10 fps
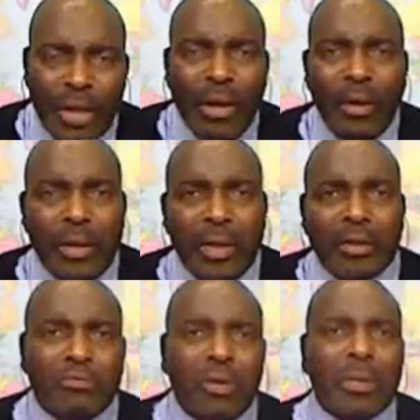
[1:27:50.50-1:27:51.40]
Oh,
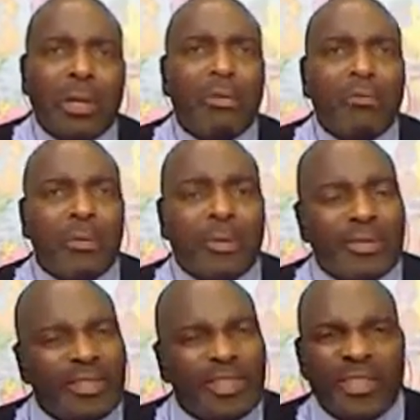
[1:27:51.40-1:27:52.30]
yes, rum and Coke.
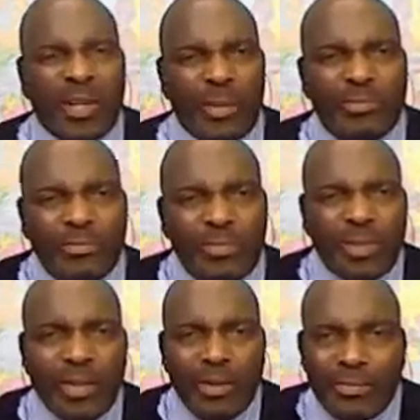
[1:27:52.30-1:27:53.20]
It's just Coke.
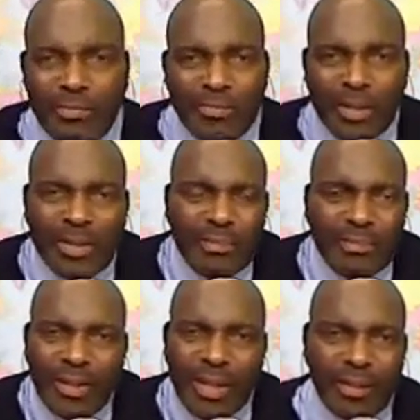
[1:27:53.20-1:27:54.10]
Because I
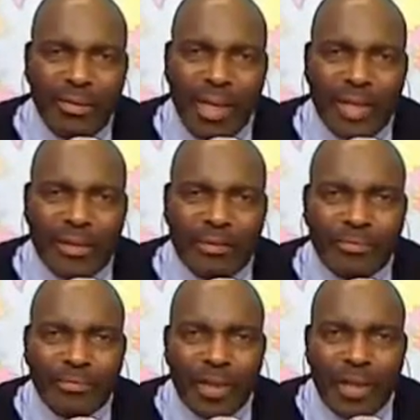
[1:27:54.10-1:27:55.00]
don't like it.
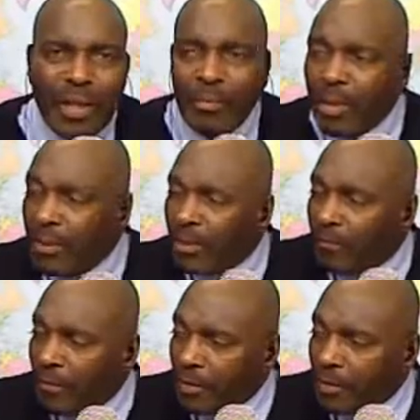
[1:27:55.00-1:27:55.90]
And maybe the
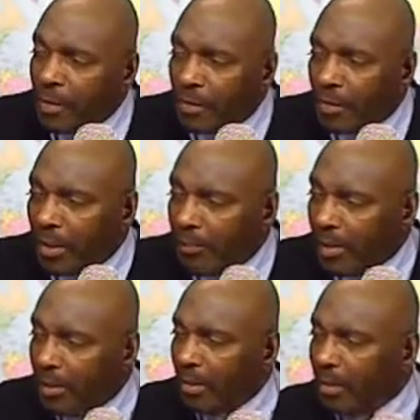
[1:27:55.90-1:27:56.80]
Virgo in
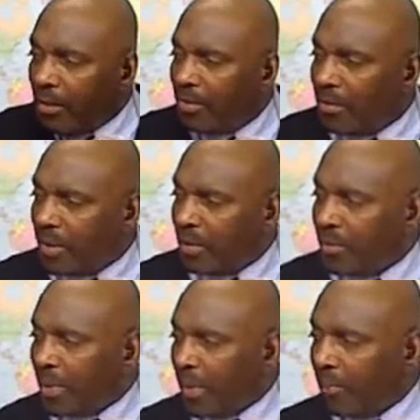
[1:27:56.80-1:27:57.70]
me. Oh, who
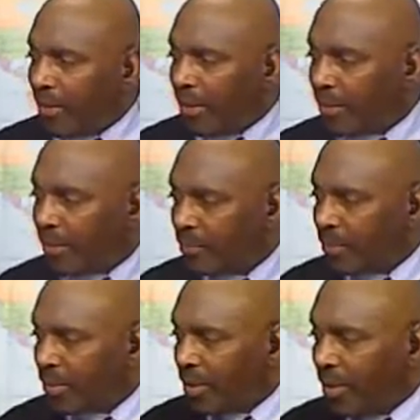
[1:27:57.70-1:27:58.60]
we have here?
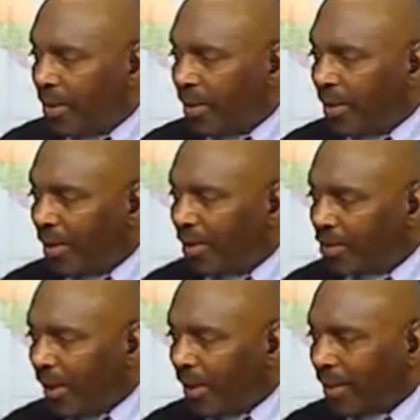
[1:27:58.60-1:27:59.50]

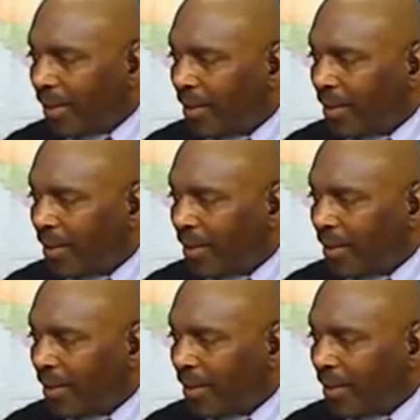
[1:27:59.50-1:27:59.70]
Jackie